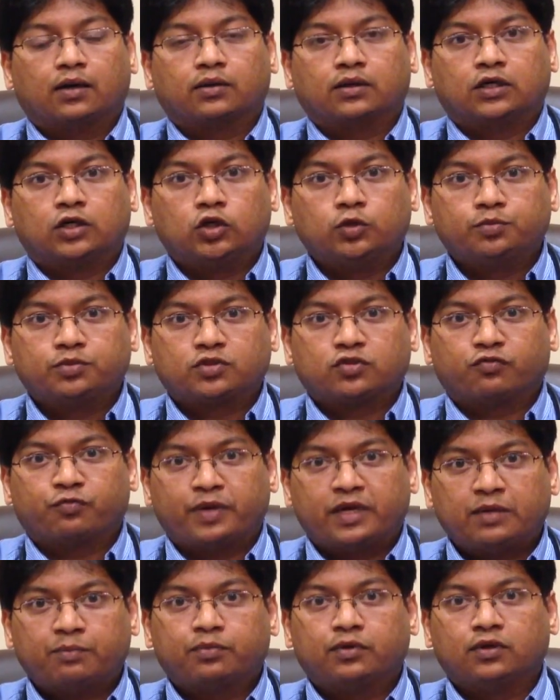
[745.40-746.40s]
groups of
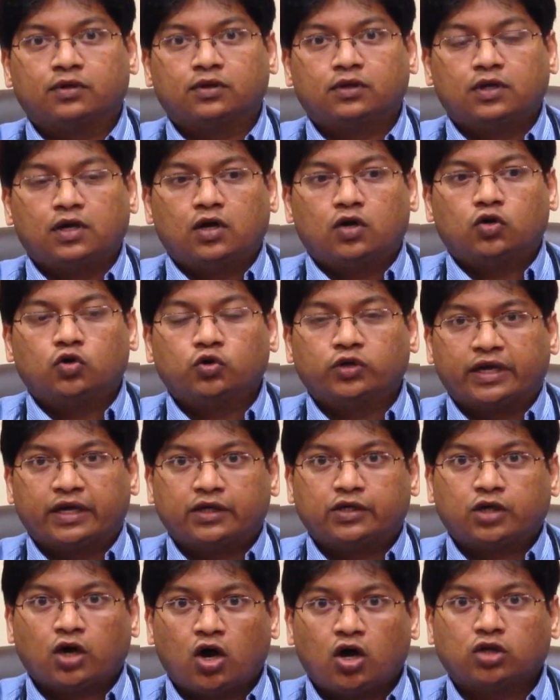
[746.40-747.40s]
people who
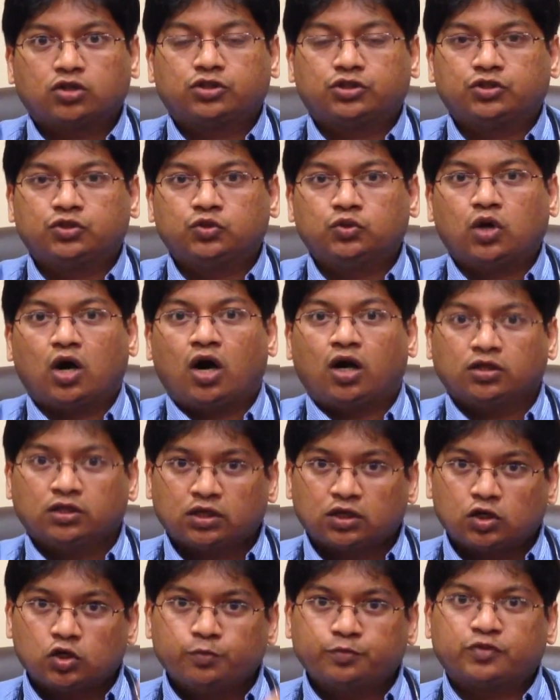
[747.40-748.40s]
can talk to
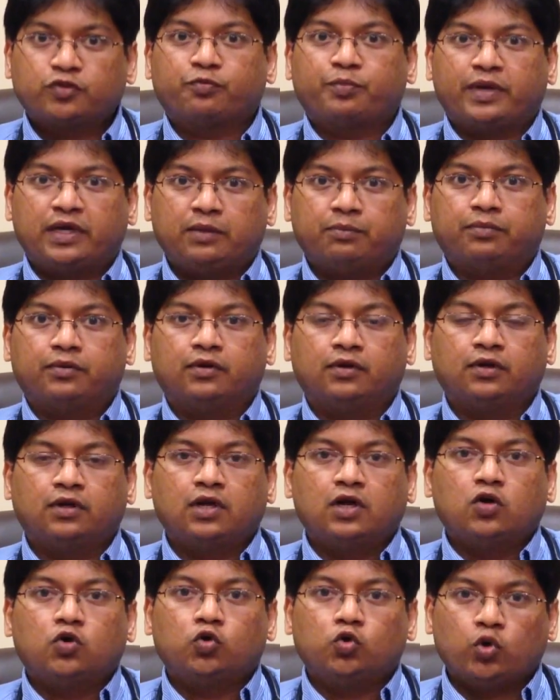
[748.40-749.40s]
other groups of people
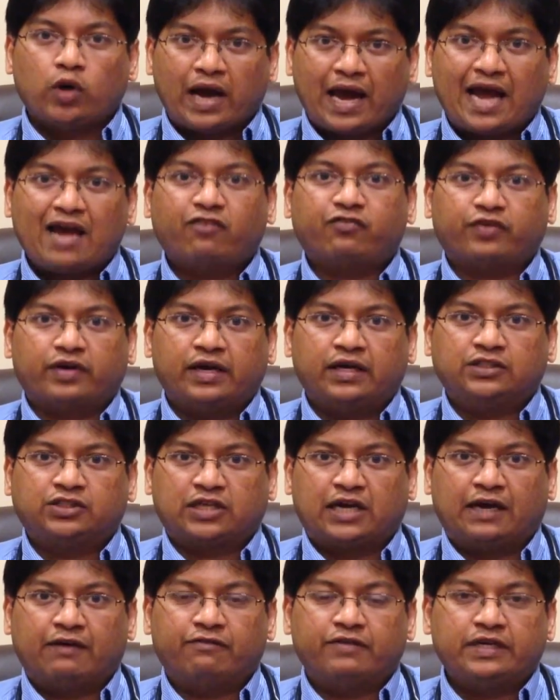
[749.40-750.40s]
who have
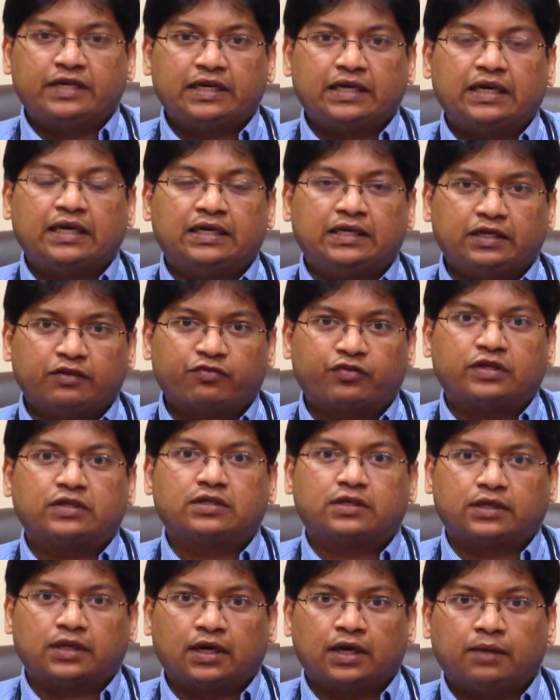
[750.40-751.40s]
HIV in
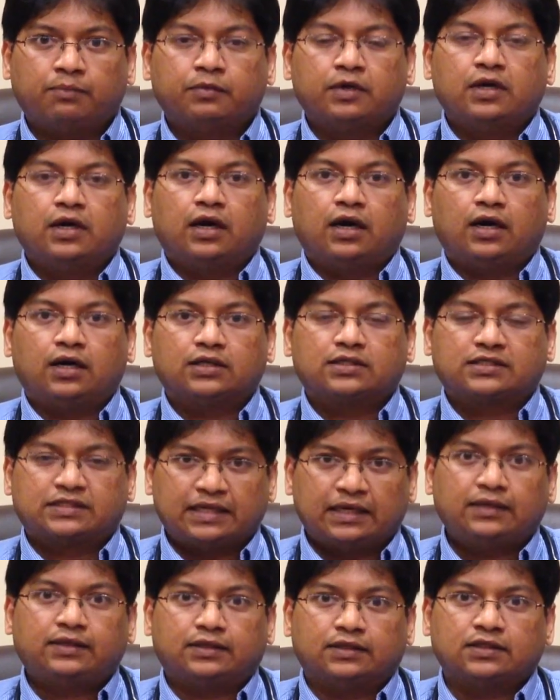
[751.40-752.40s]
different
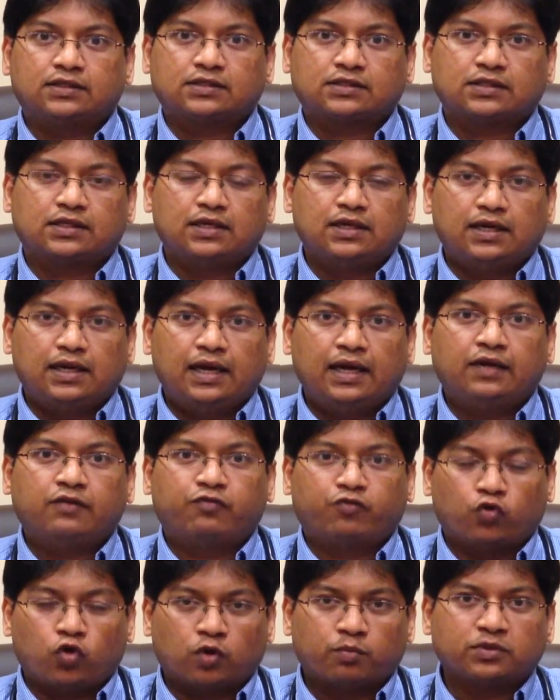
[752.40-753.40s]
centers and
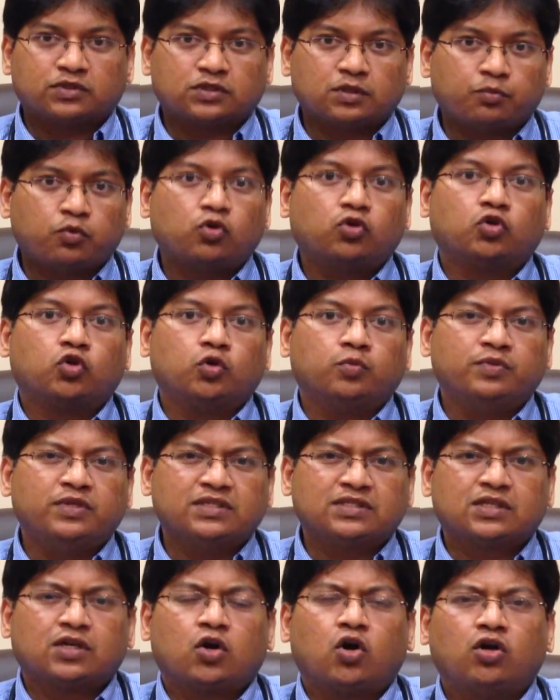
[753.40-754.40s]
form a support group.
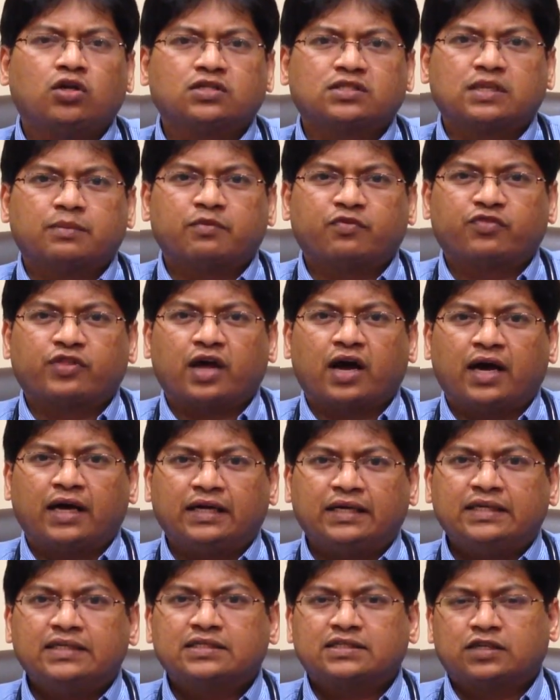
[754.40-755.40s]
These are all some of the
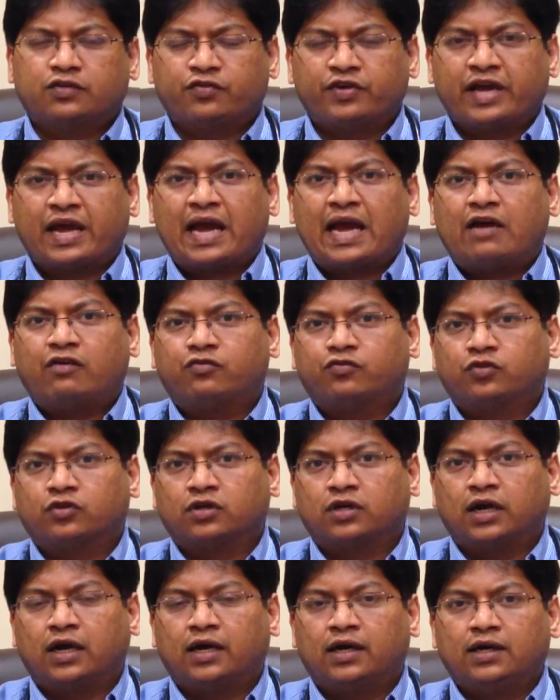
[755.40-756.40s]
ideas that we have for
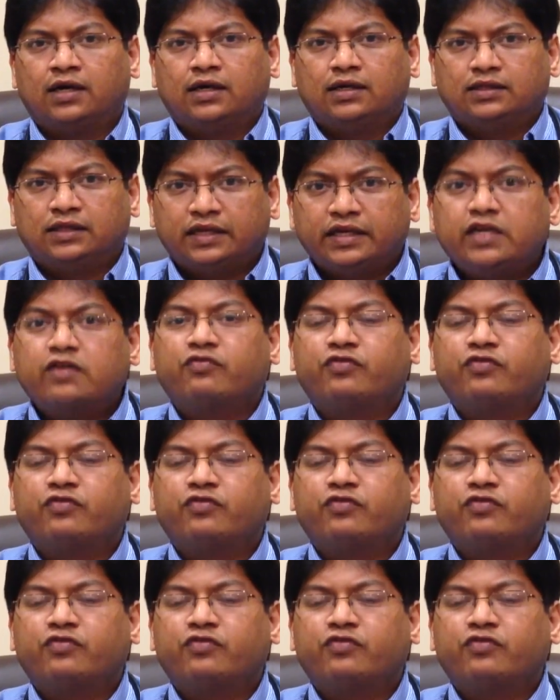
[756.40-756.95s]
the near